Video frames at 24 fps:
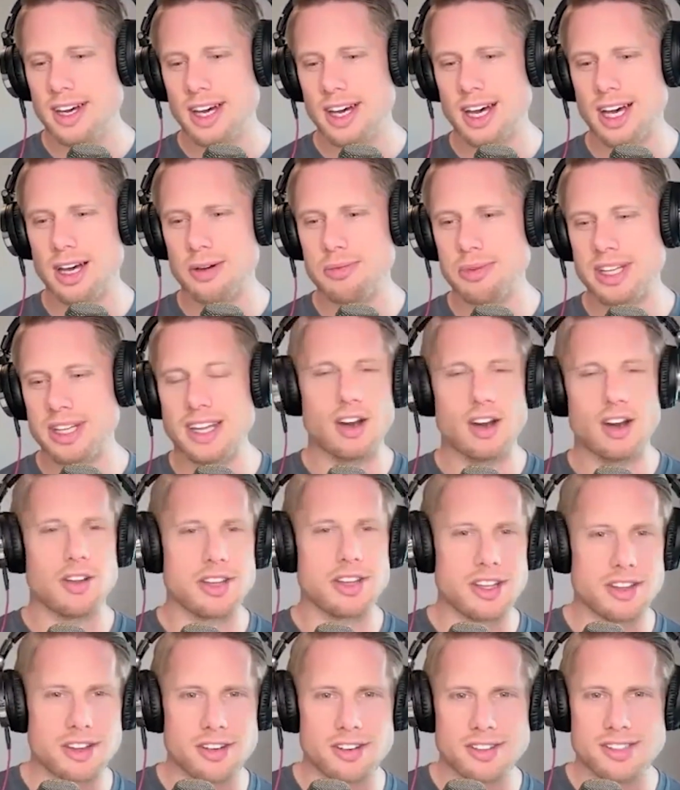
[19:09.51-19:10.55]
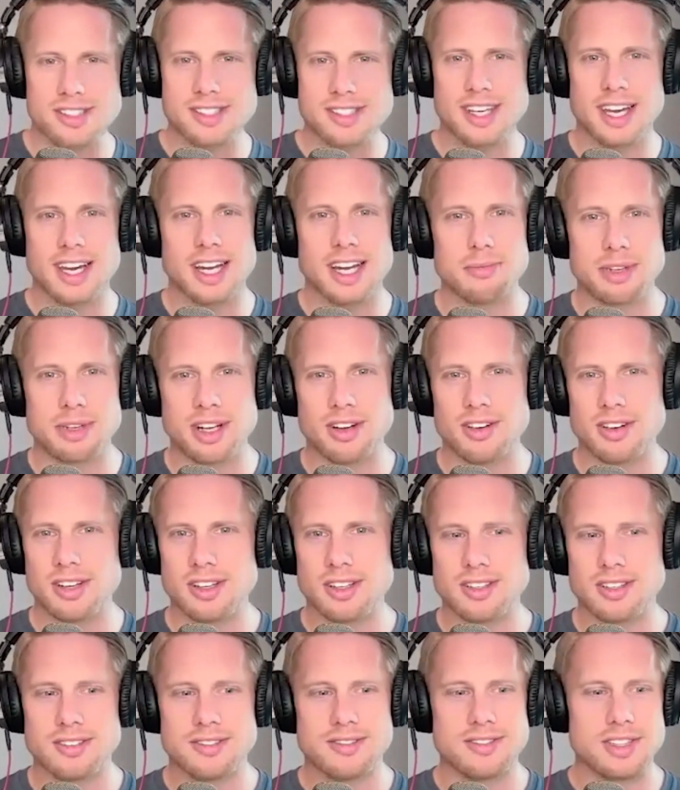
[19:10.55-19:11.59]
Um, and then on the other side, I'm
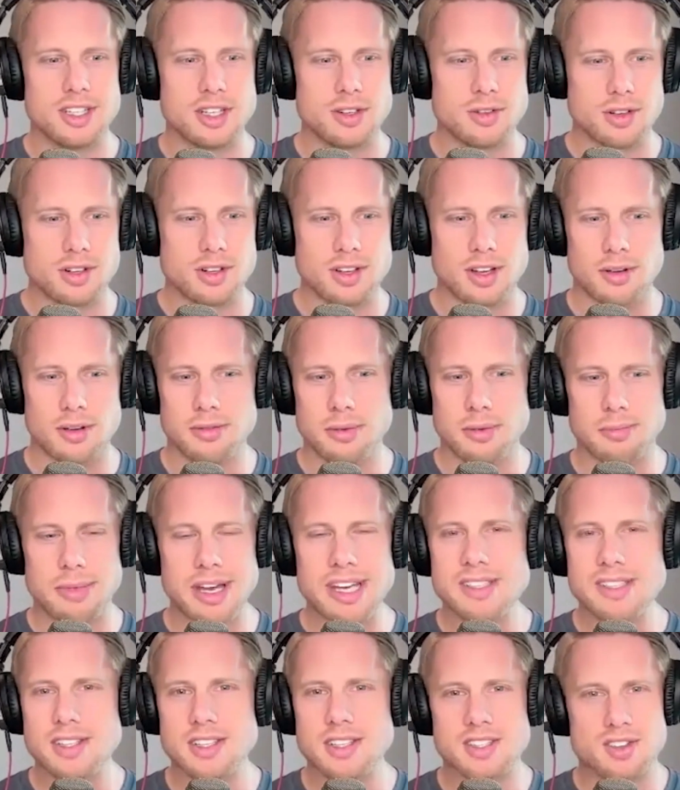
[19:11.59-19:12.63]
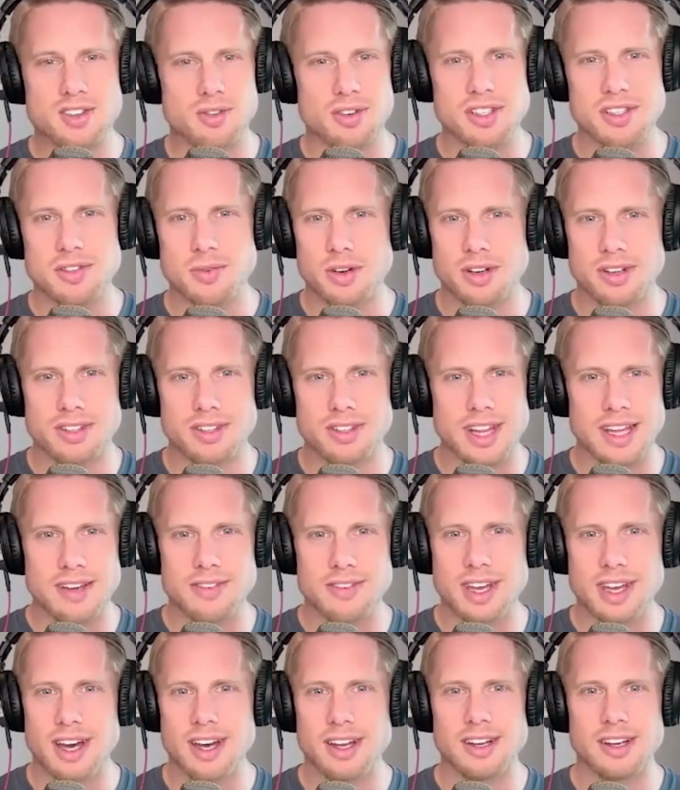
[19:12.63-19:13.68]
hearing you know amazing stories where
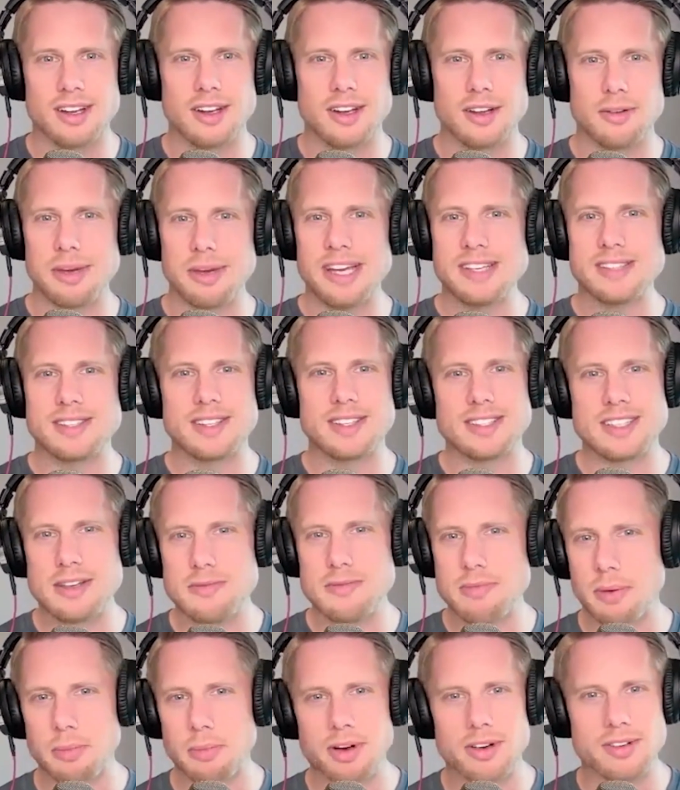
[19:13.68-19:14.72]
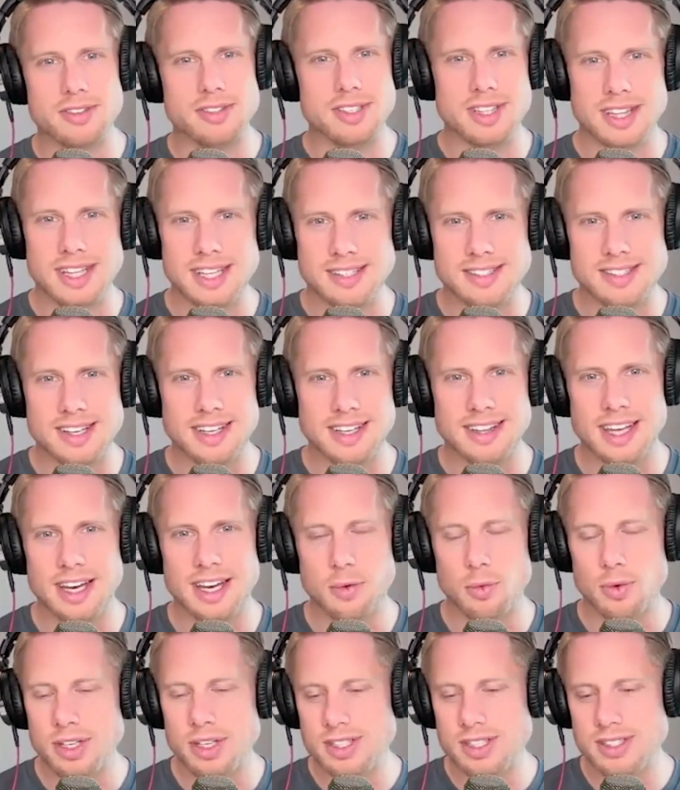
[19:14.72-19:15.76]
they've got amazing team members and things like
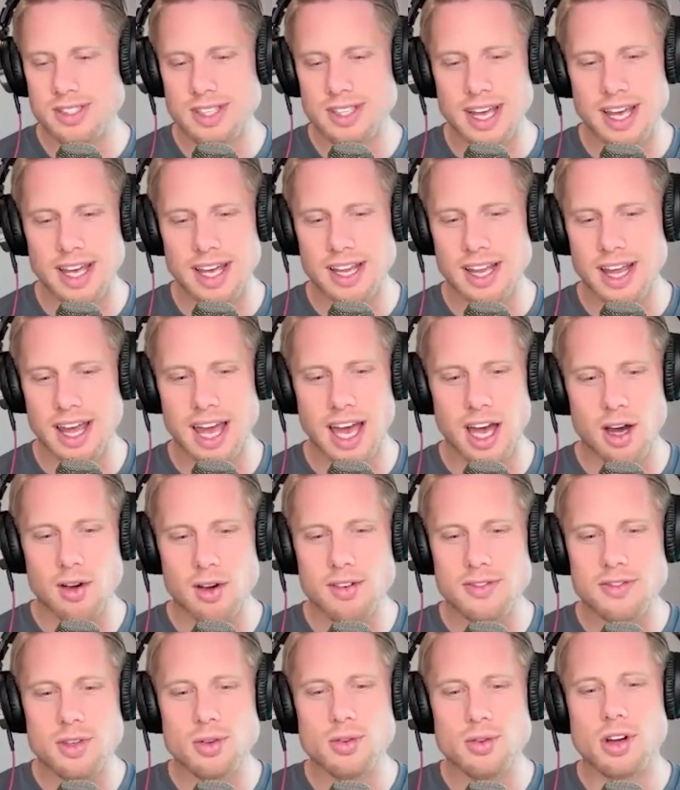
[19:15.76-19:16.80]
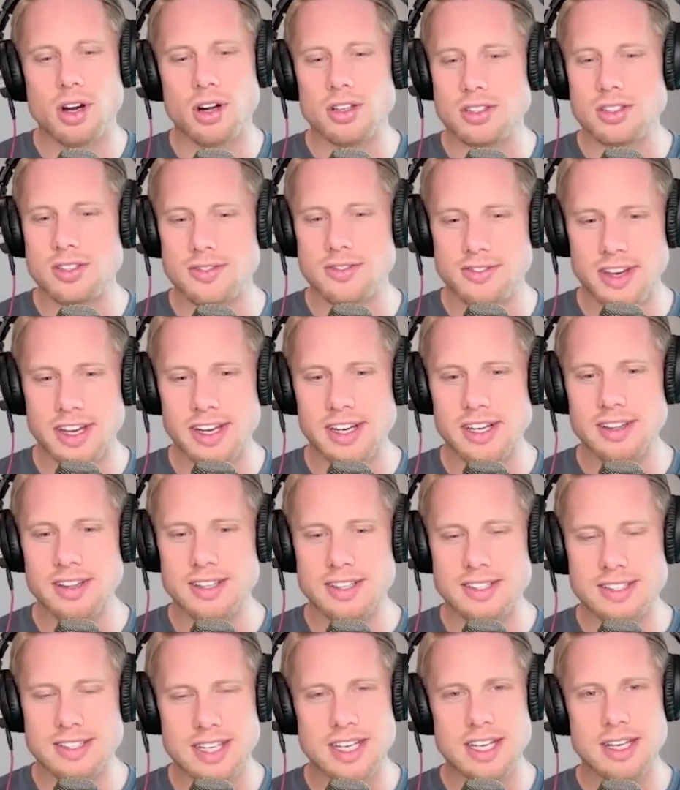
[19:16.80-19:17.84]
that. What is uh, how have you cultivated
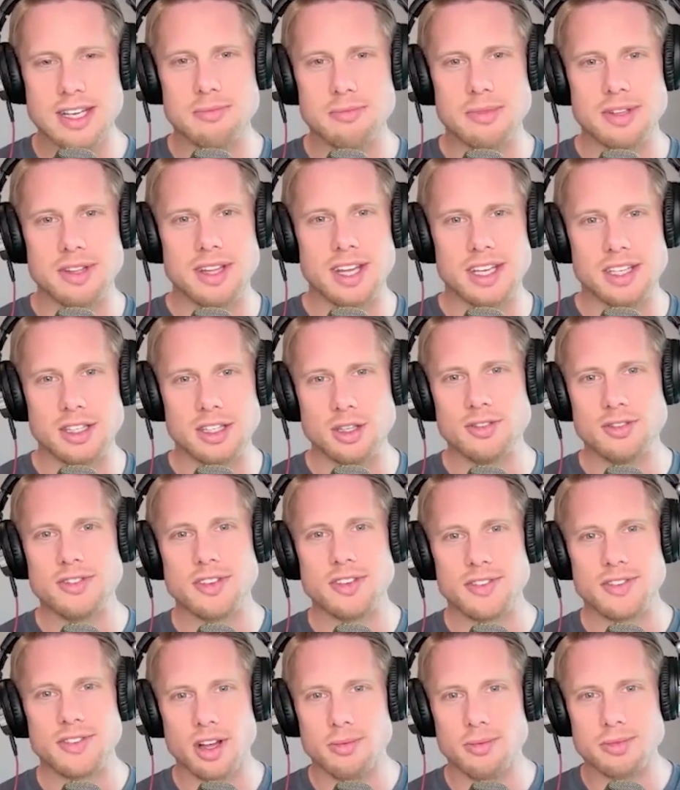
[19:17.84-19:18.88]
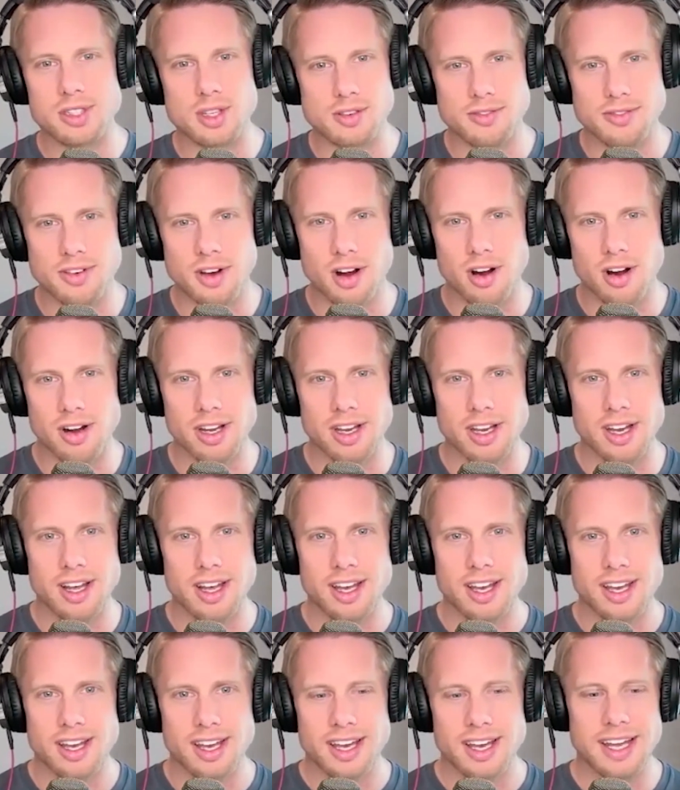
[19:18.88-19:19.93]
the team that you've developed so far, and
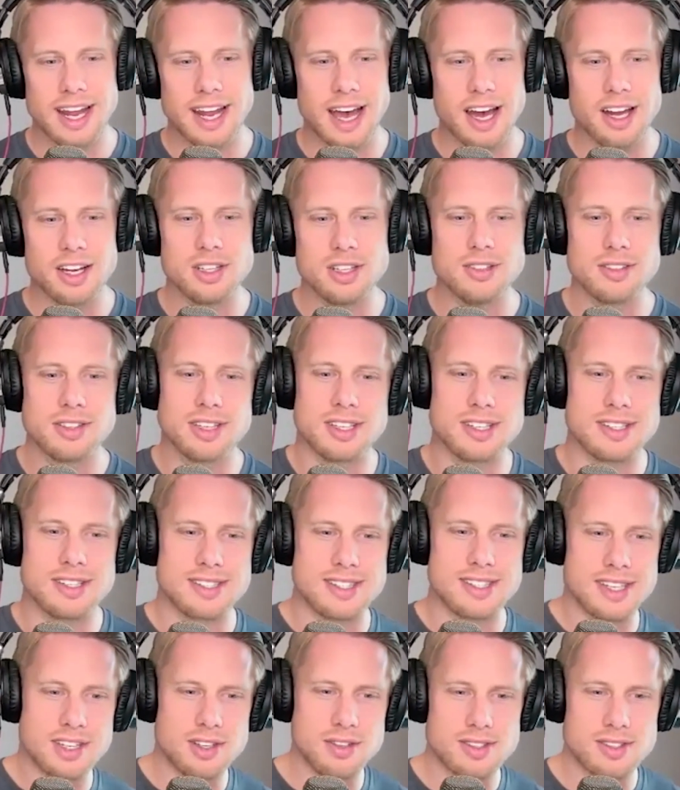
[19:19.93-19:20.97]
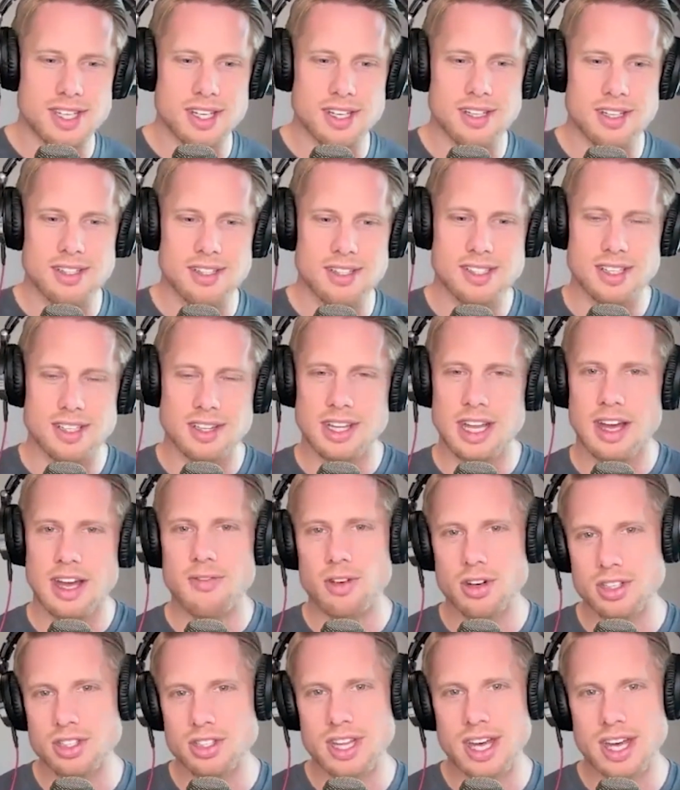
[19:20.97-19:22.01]
and how do you continue to to
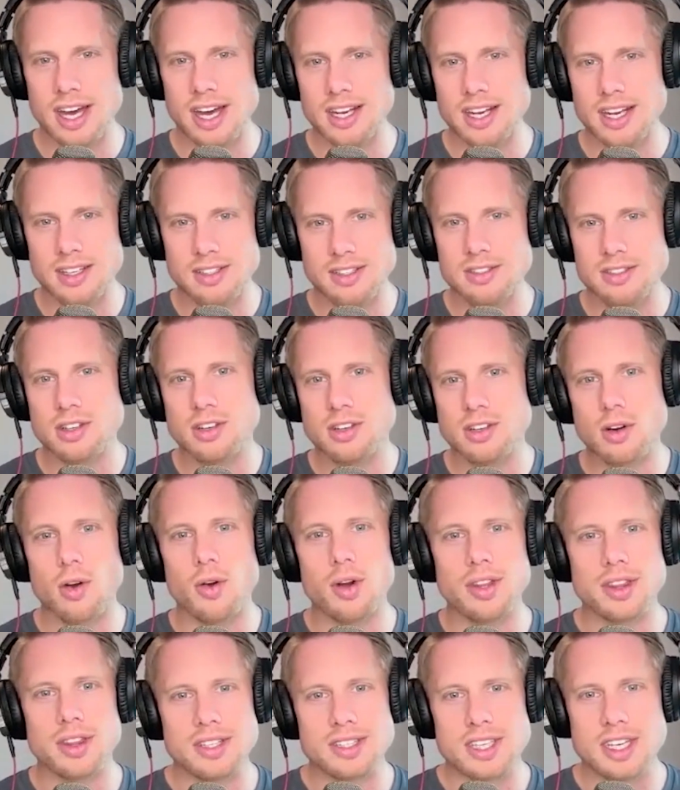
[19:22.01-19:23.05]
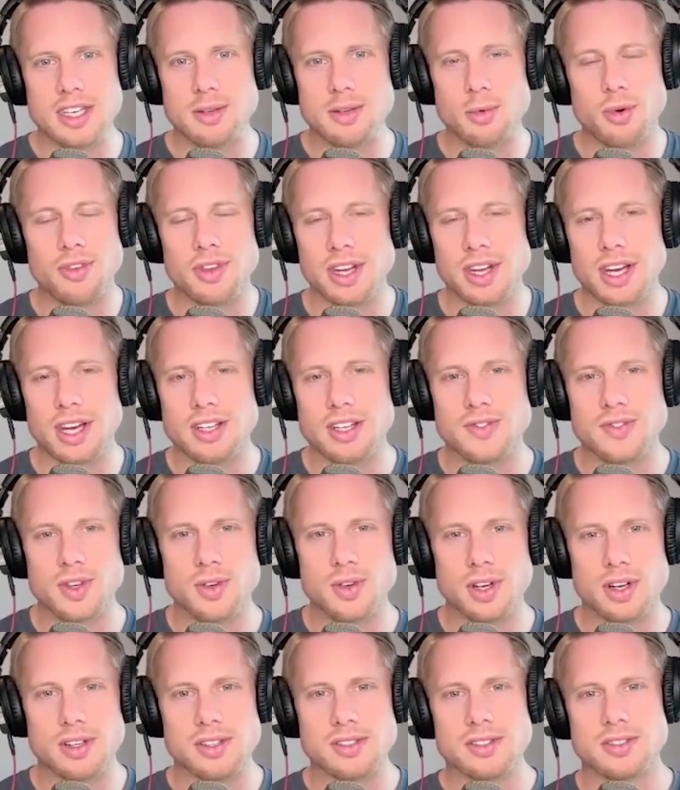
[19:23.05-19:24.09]
leverage that into growing the team over the next few
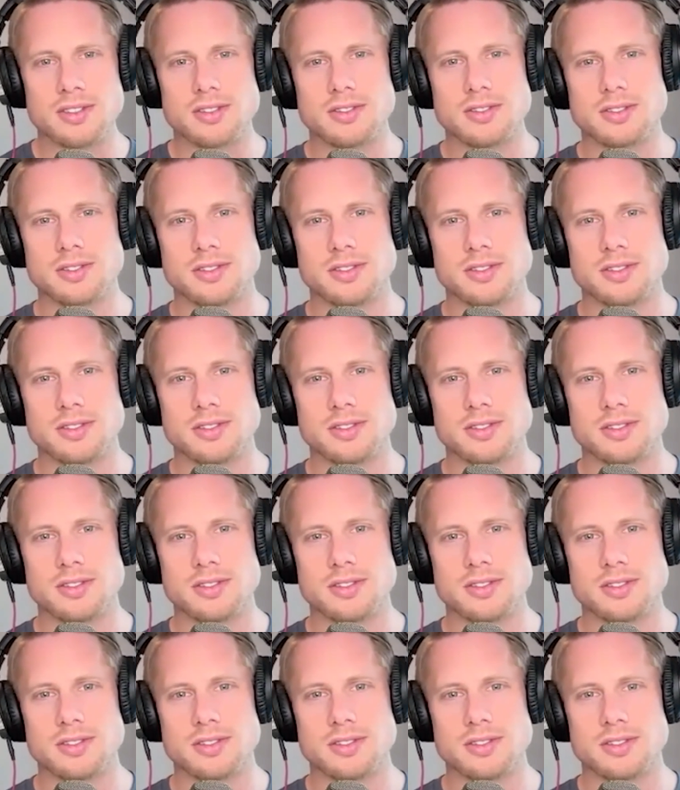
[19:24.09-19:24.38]
years?